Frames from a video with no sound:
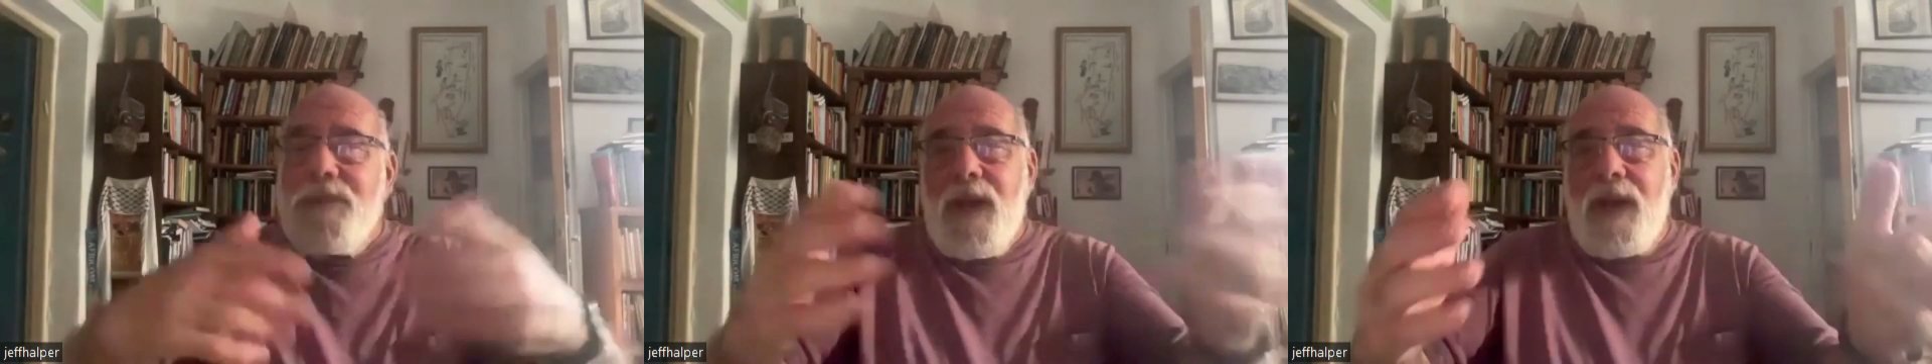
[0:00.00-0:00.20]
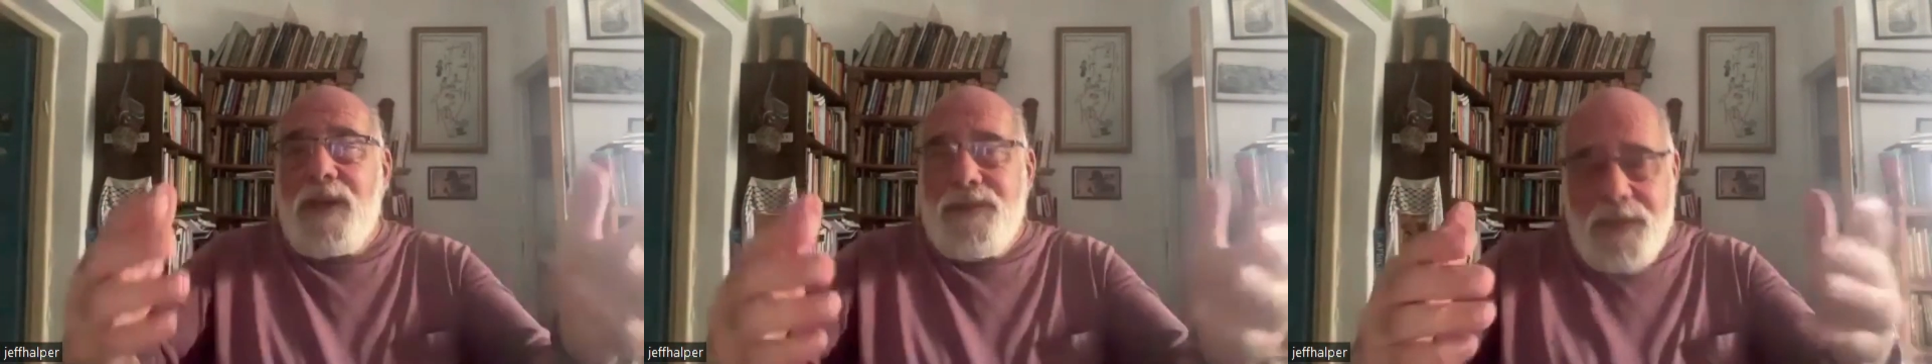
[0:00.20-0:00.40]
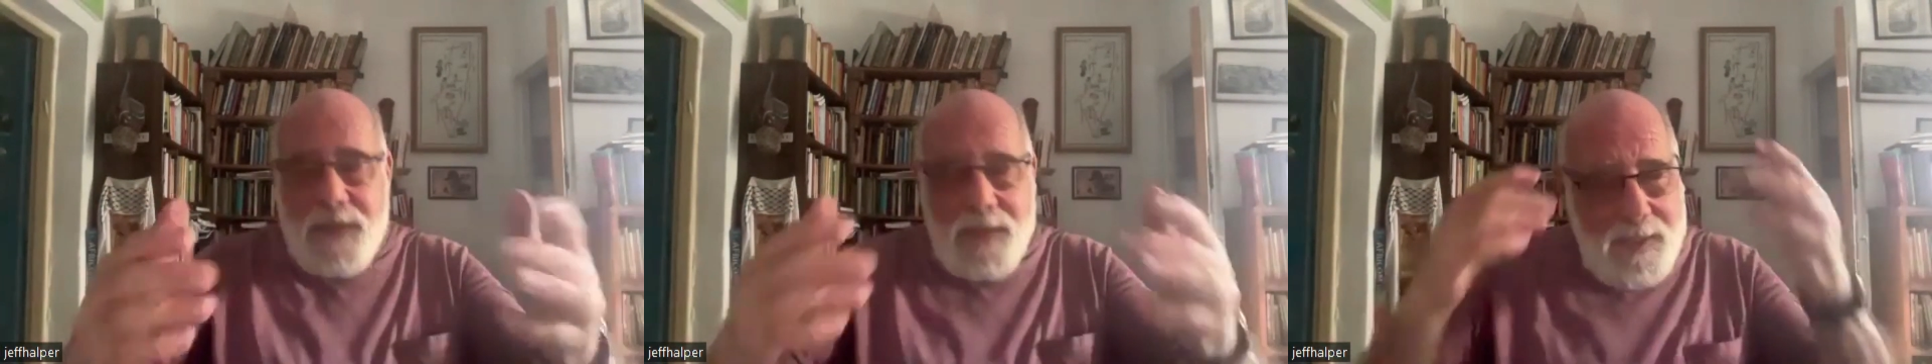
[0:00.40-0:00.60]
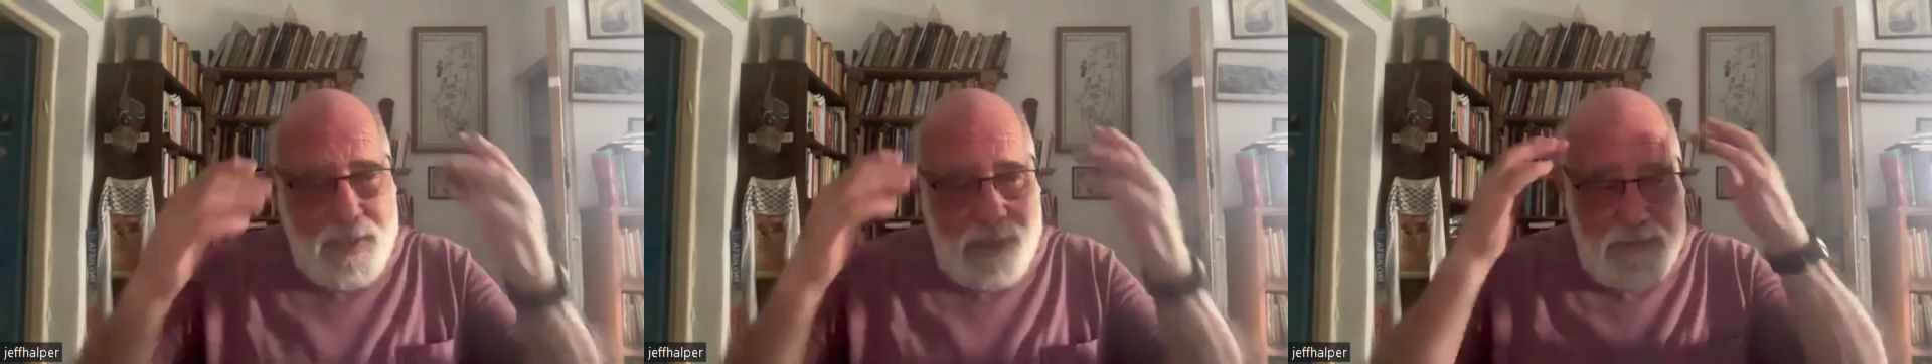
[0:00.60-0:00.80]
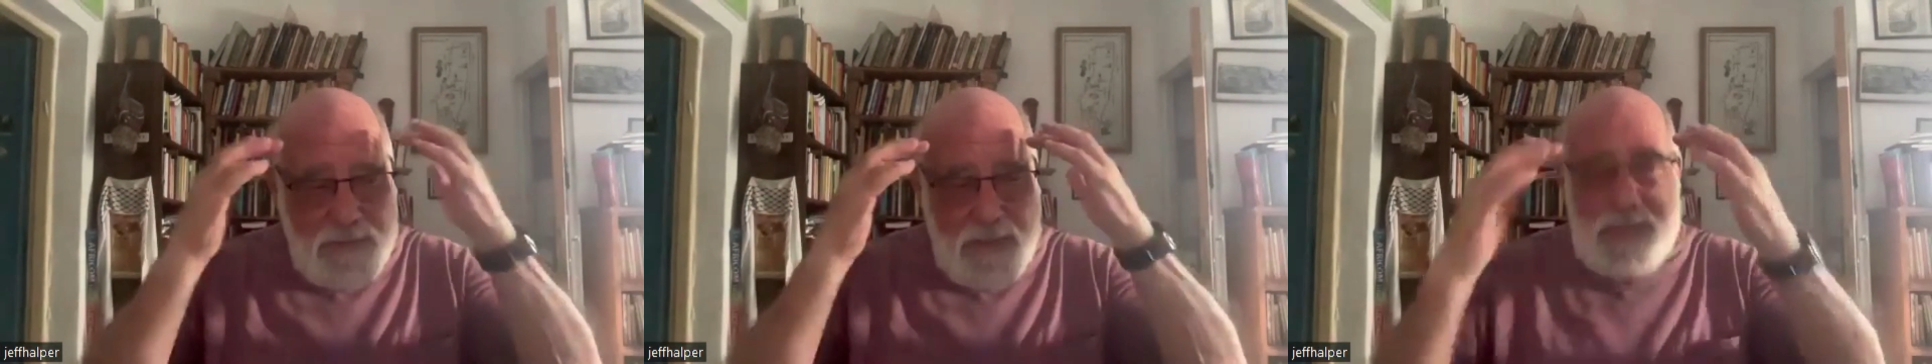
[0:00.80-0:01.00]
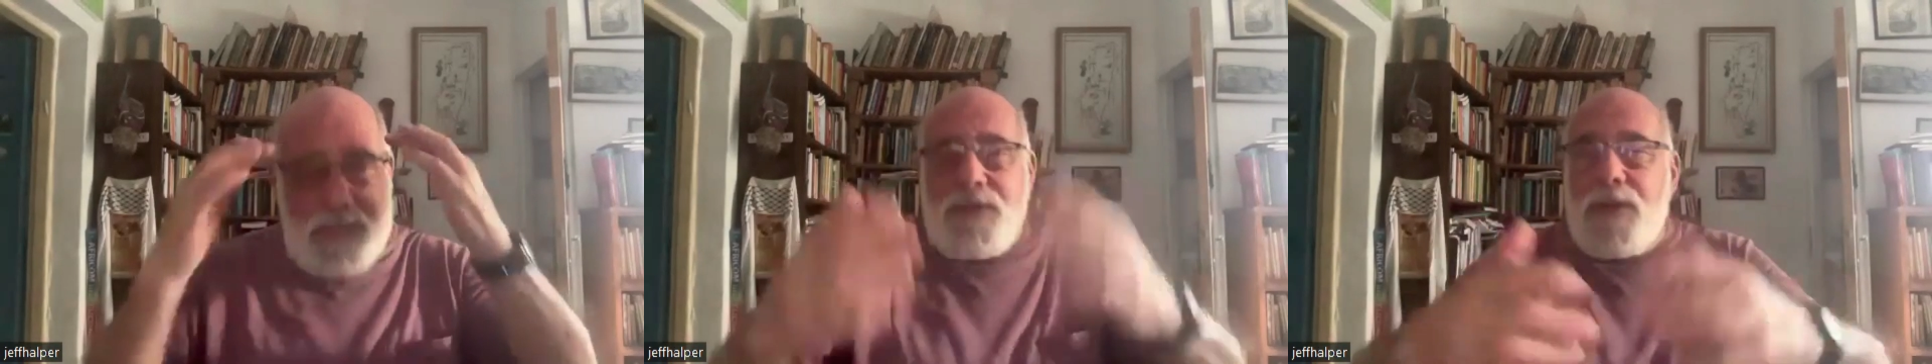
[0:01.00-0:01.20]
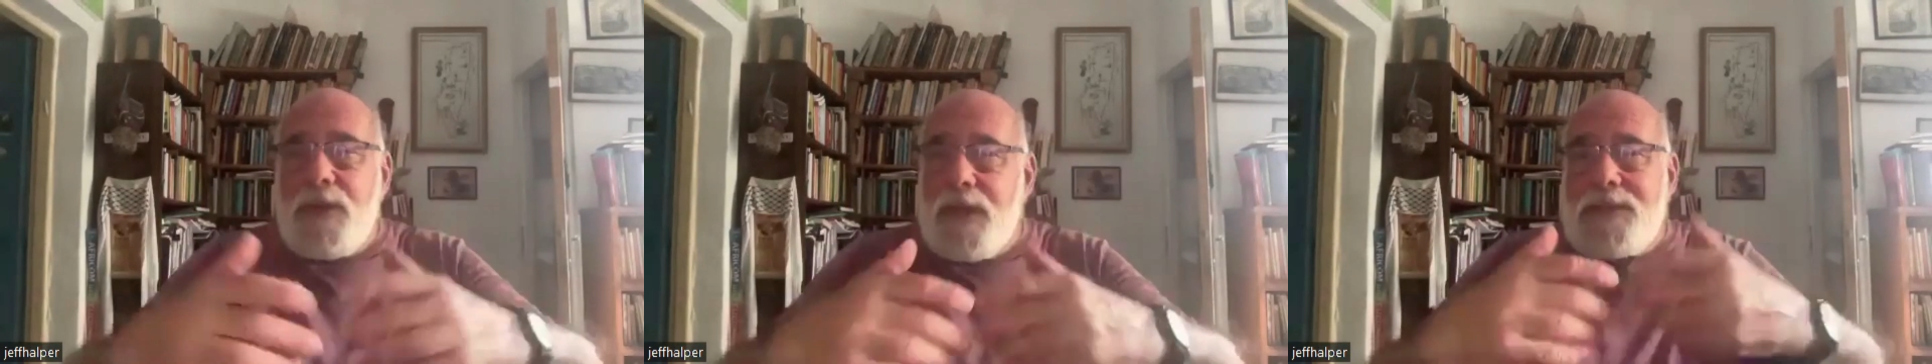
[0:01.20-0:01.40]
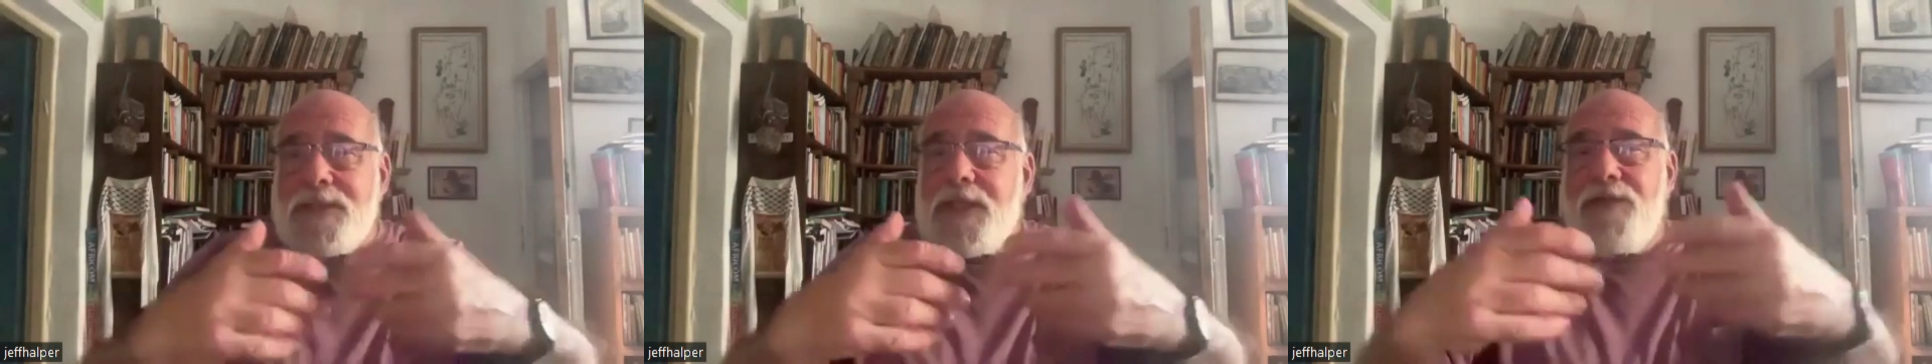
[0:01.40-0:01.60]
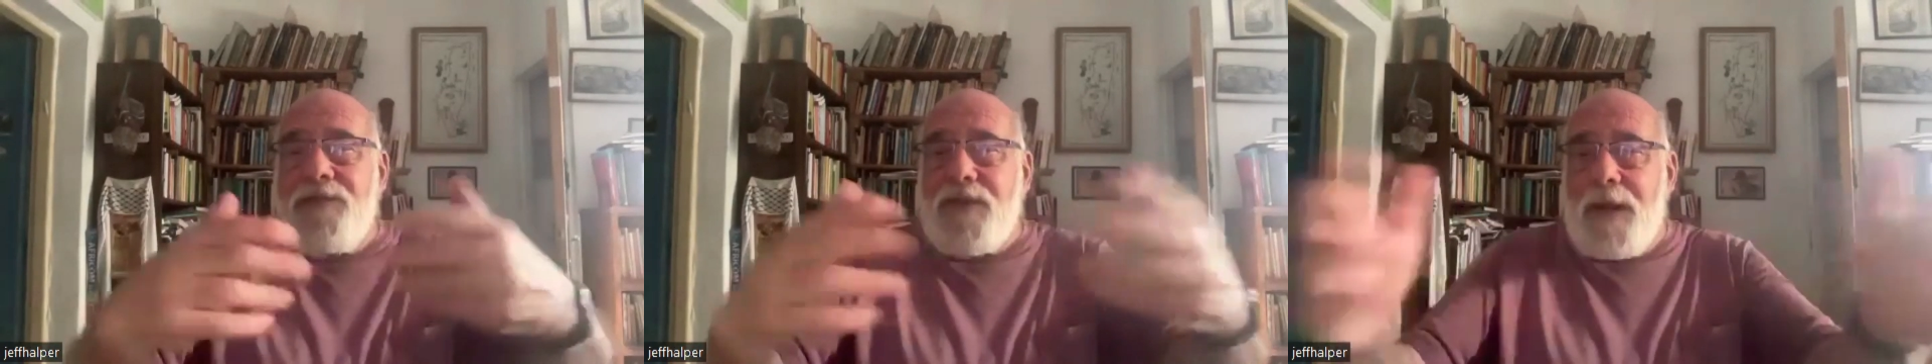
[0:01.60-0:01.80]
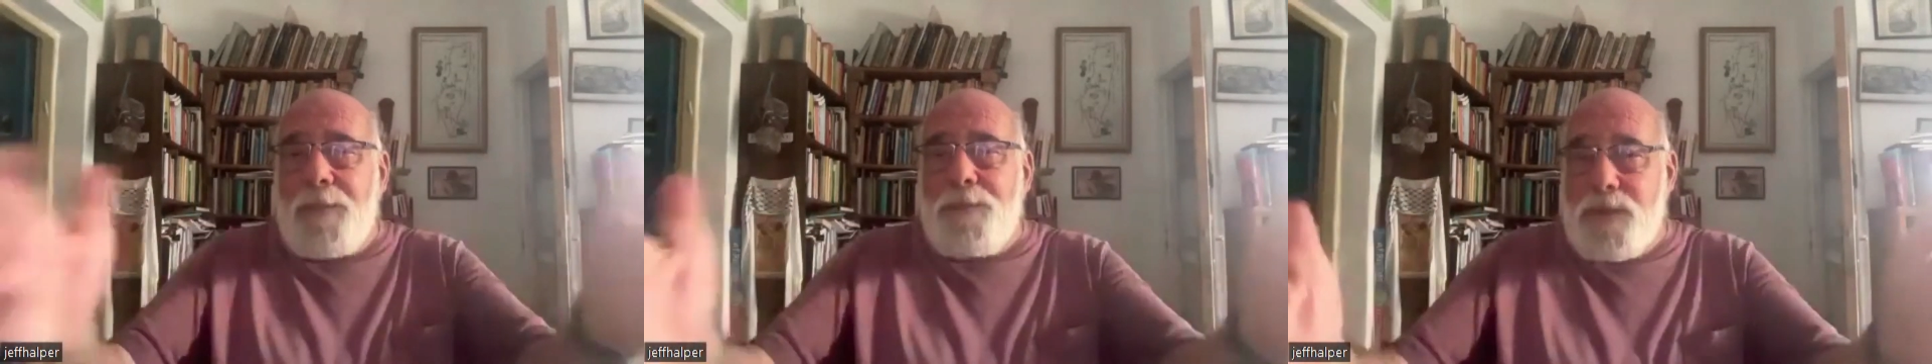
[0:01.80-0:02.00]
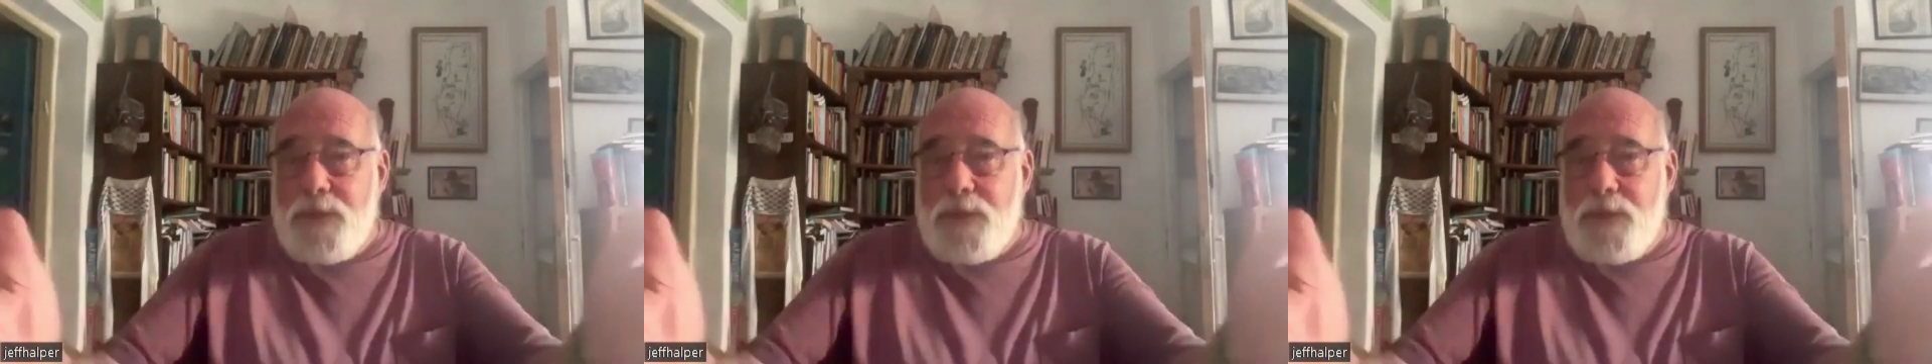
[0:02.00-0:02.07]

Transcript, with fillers: I think Israel has given up,